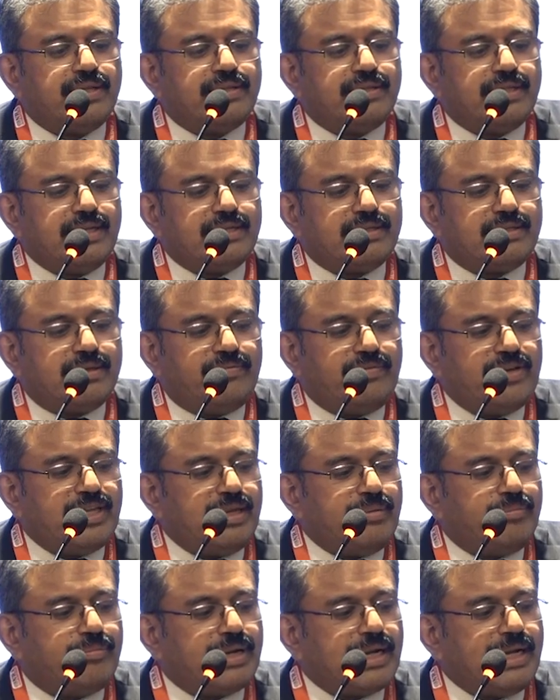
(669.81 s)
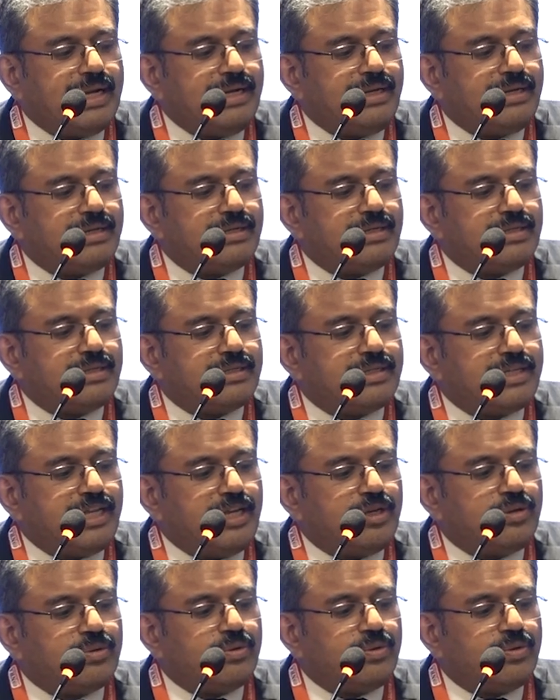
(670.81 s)
There is a very bright
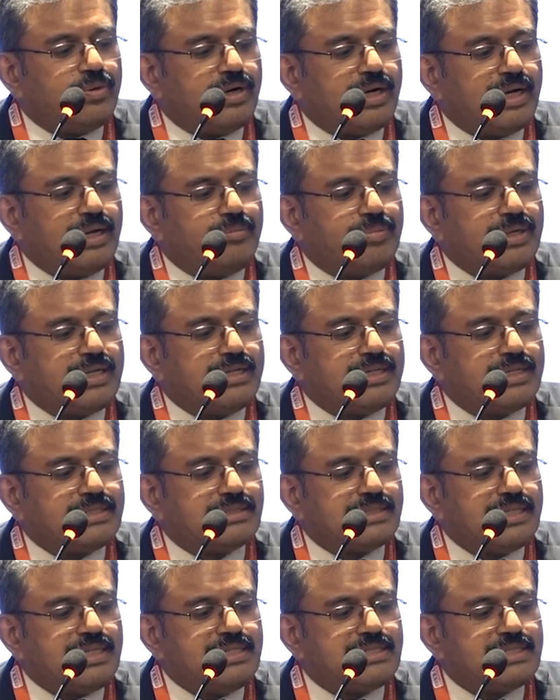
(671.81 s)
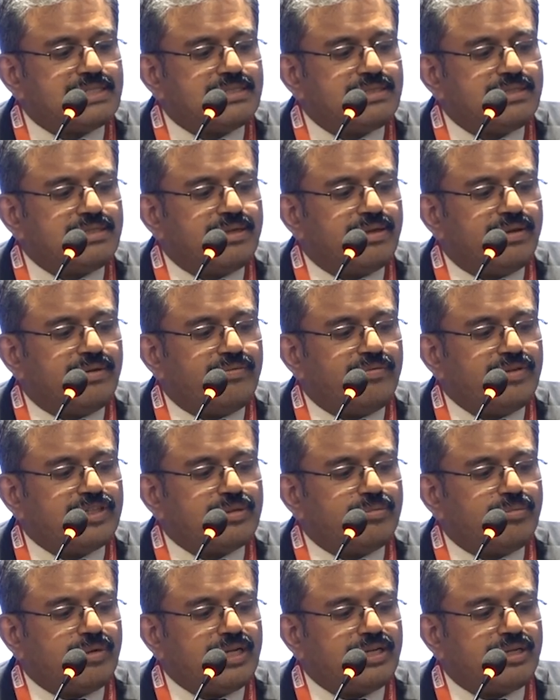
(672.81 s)
T2 hyperintense lesion
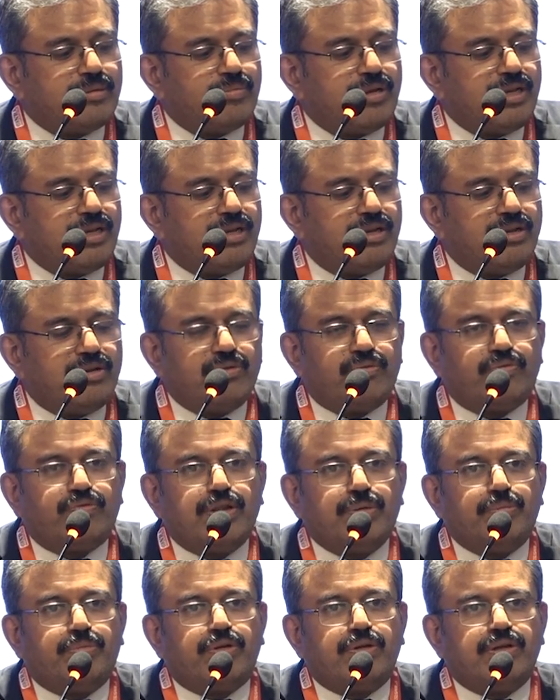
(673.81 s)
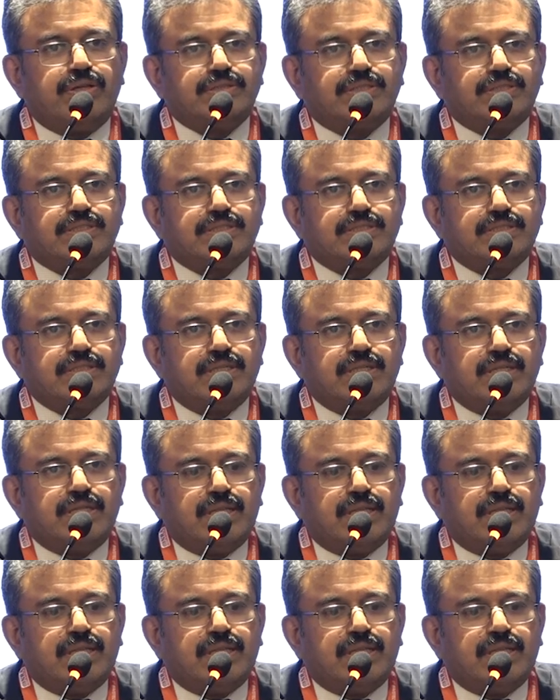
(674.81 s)
with multiple phleboliths.